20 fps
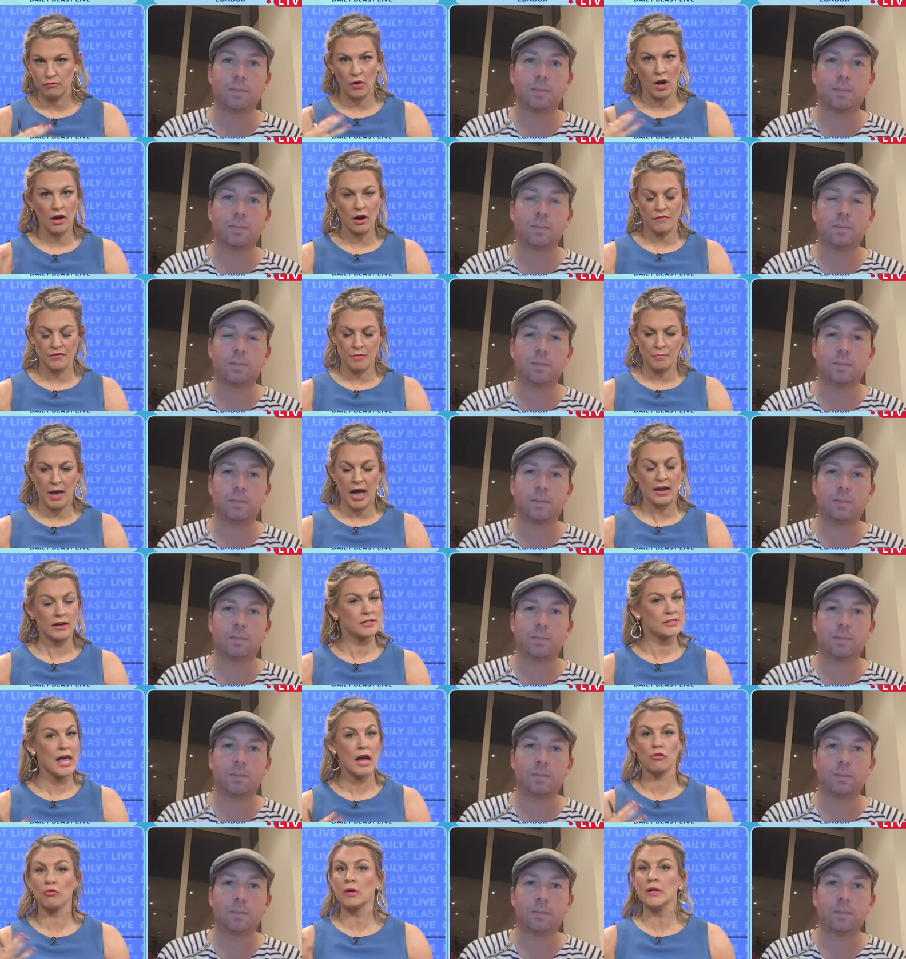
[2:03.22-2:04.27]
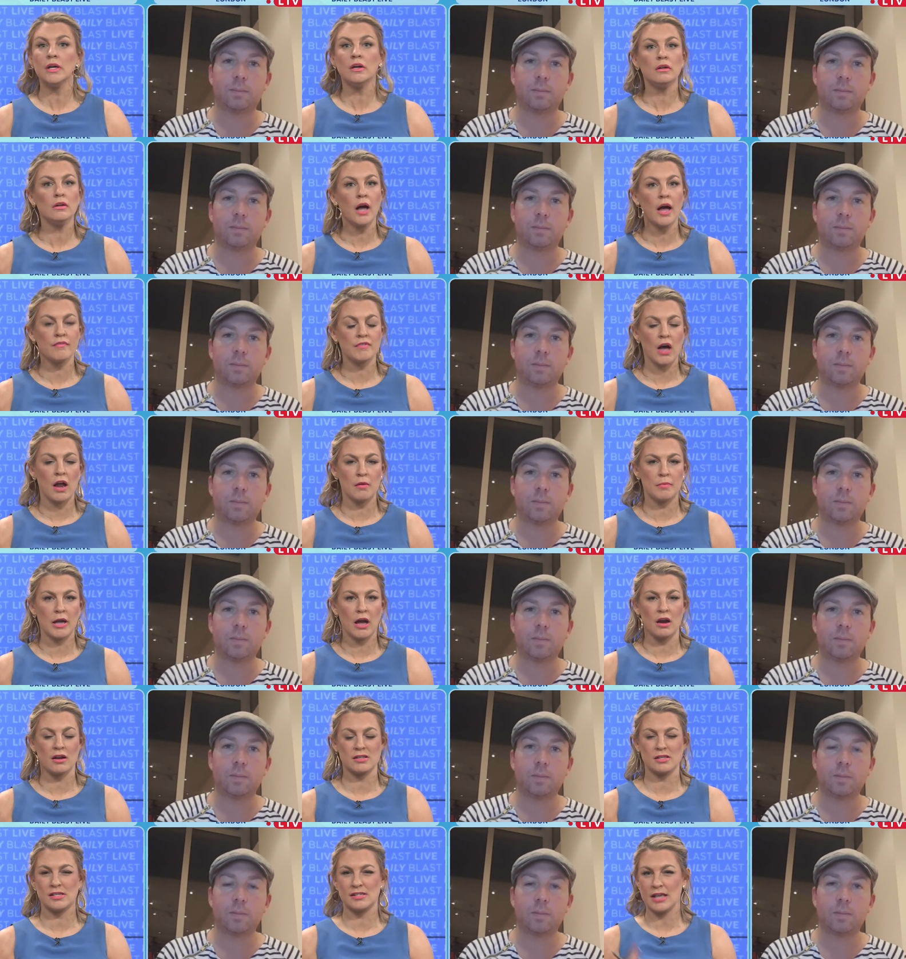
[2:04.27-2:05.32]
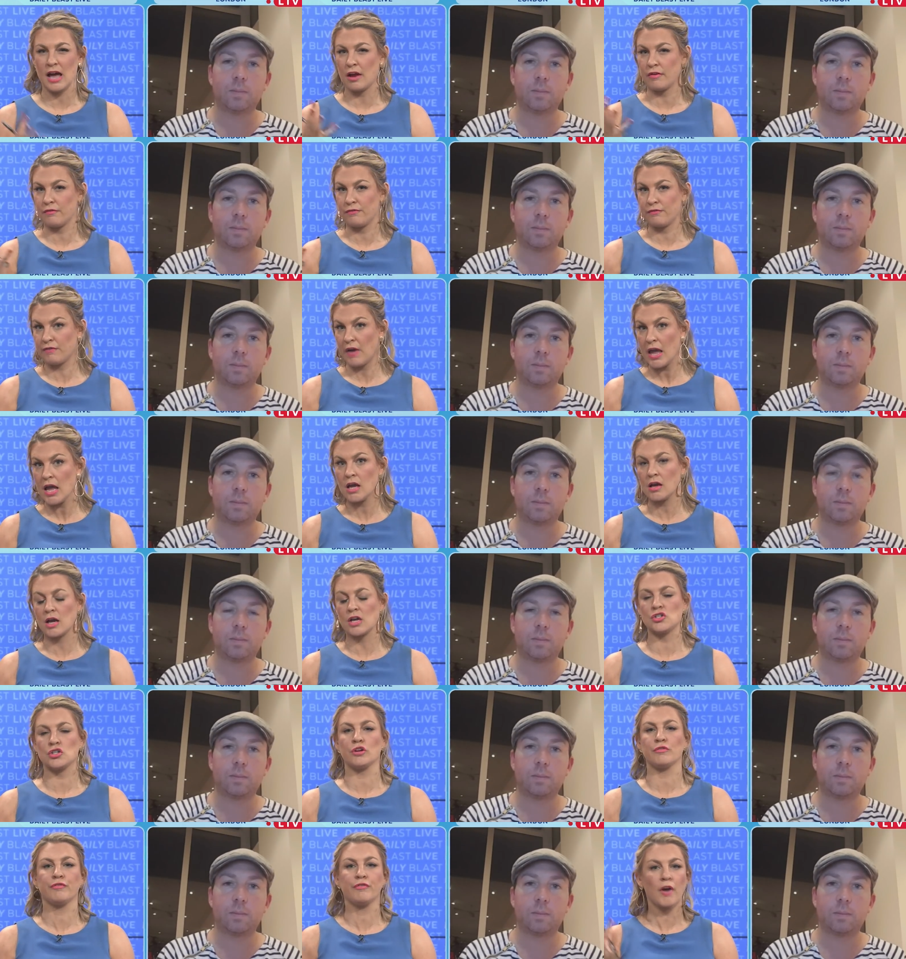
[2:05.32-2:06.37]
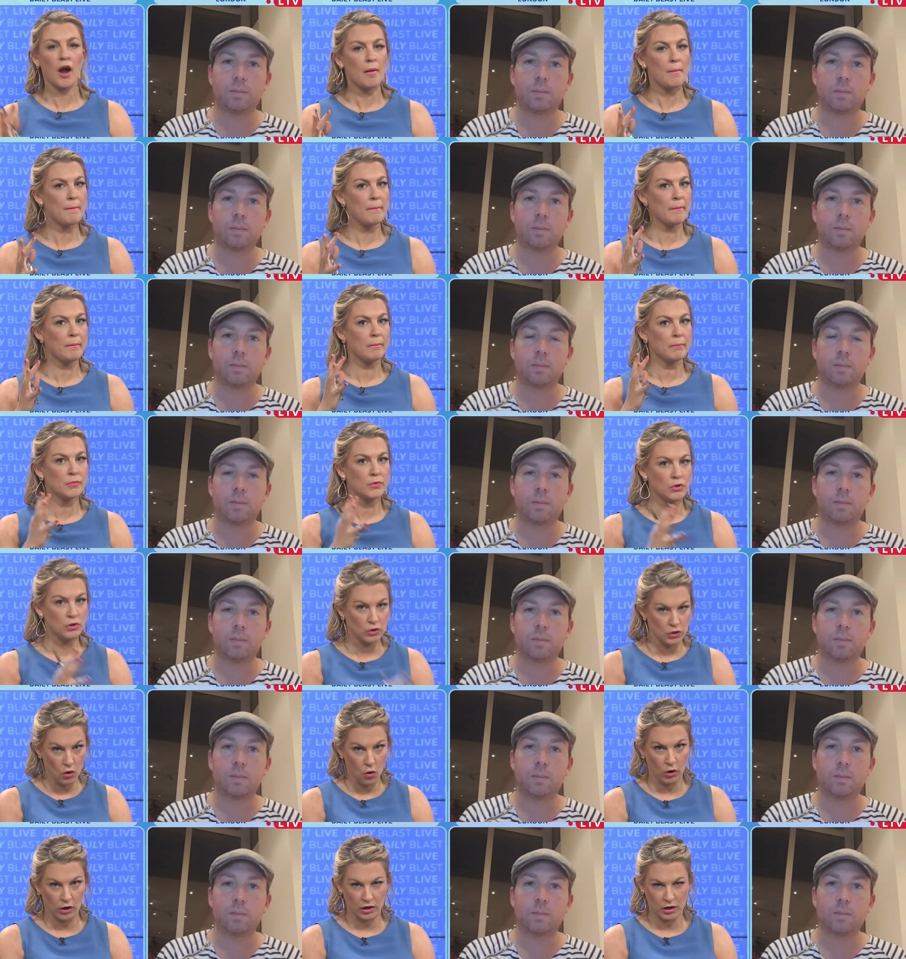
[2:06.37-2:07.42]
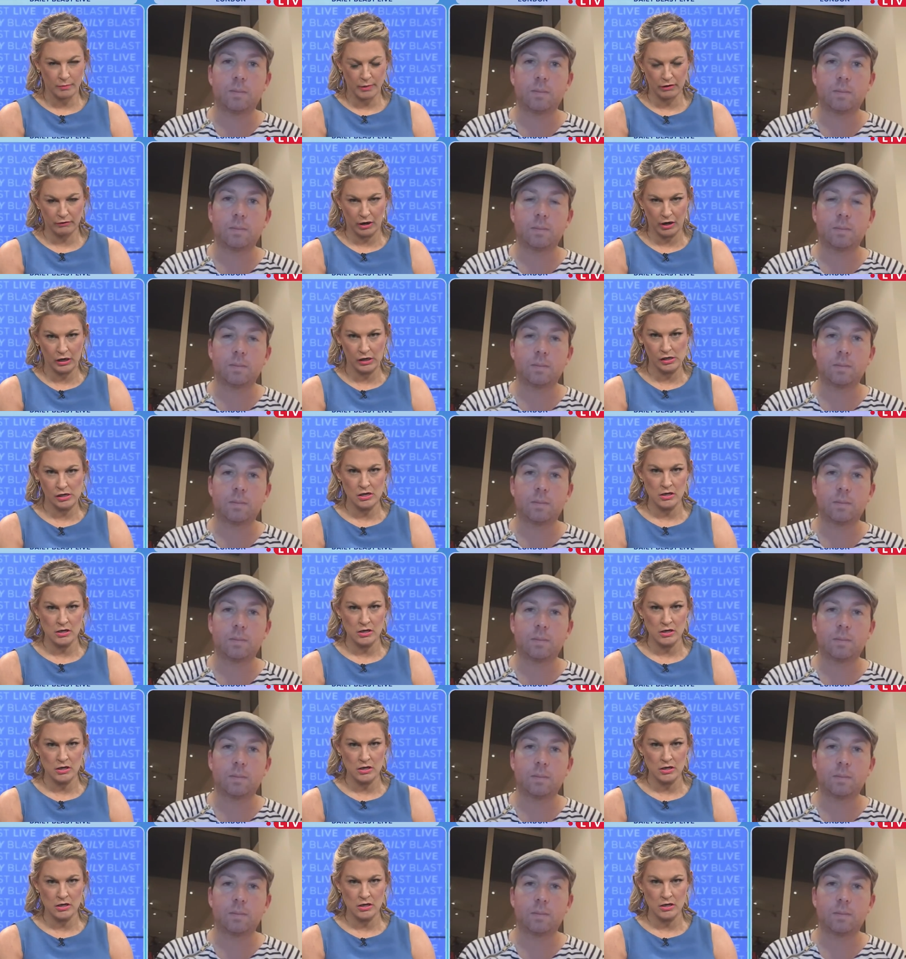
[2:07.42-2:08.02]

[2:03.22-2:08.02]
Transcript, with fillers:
Speaker 1: right off the bat. Is that real? I've got to be honest. Is that fake? Because you're from New York, am I right?